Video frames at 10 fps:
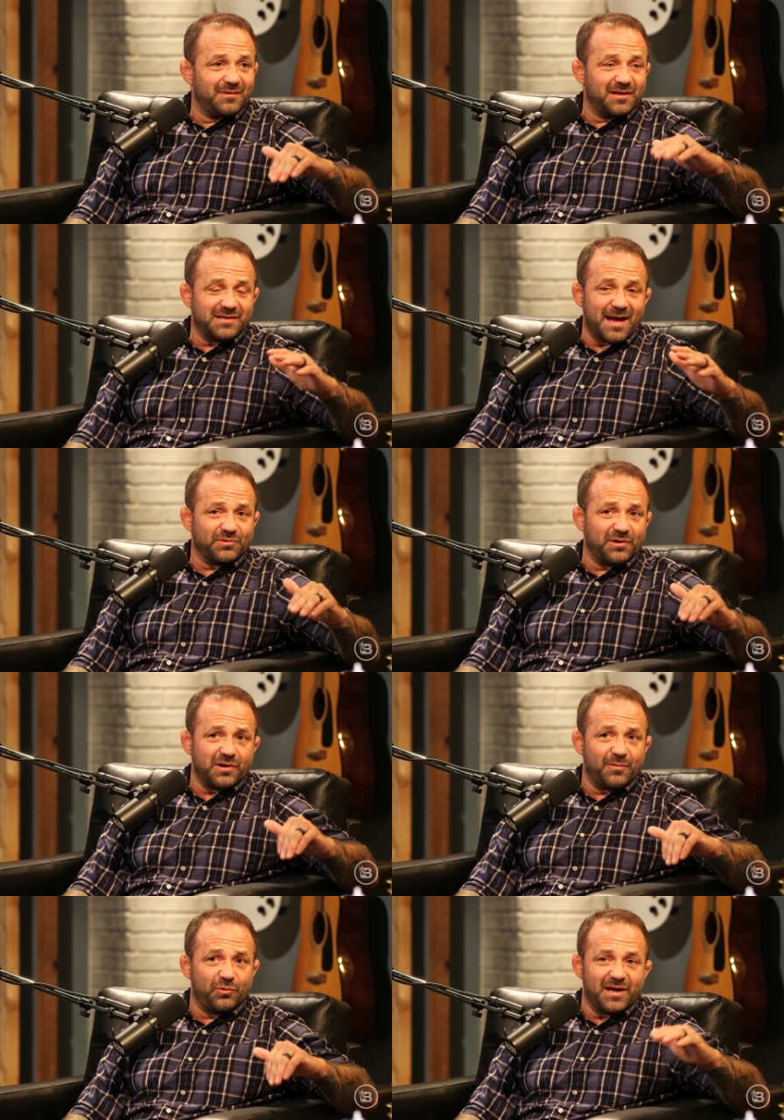It's absolutely
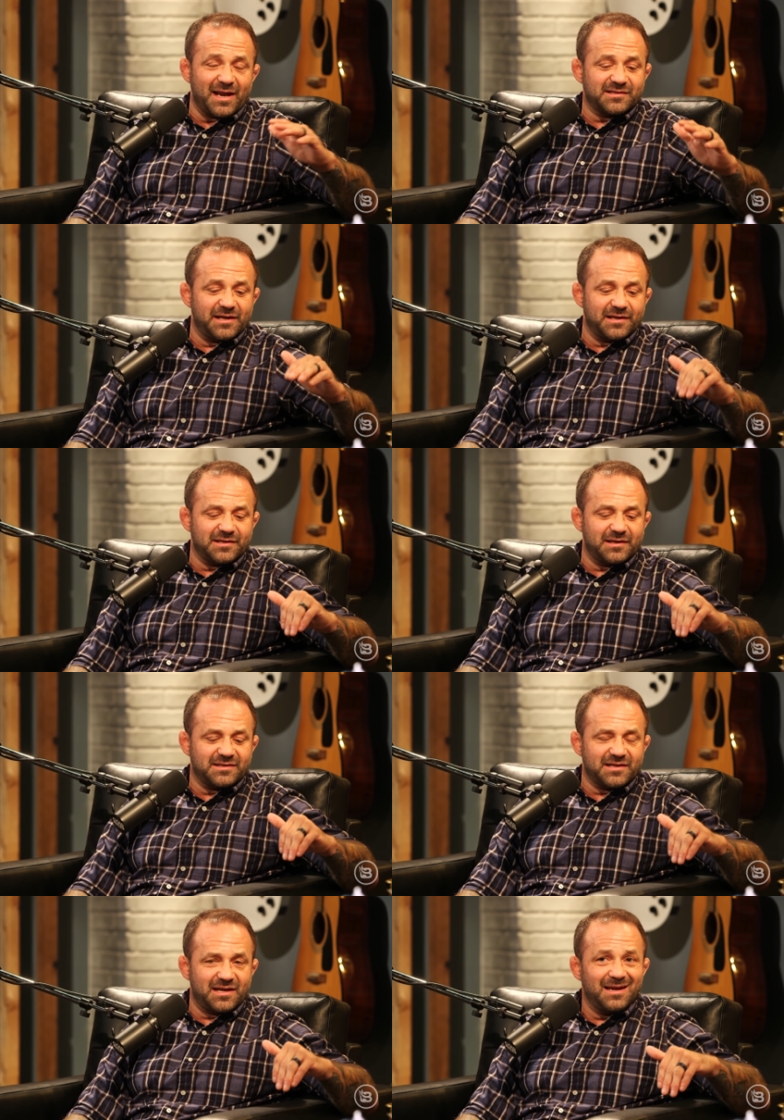incredible. You got to see it. And it's in
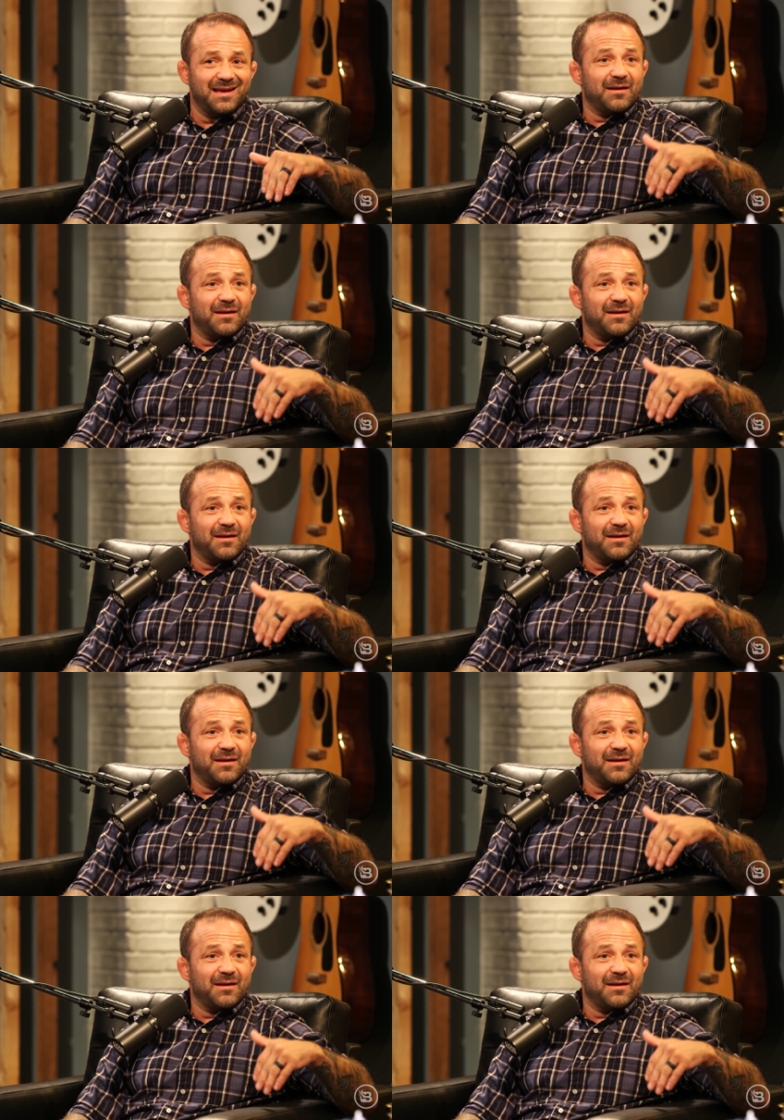DC.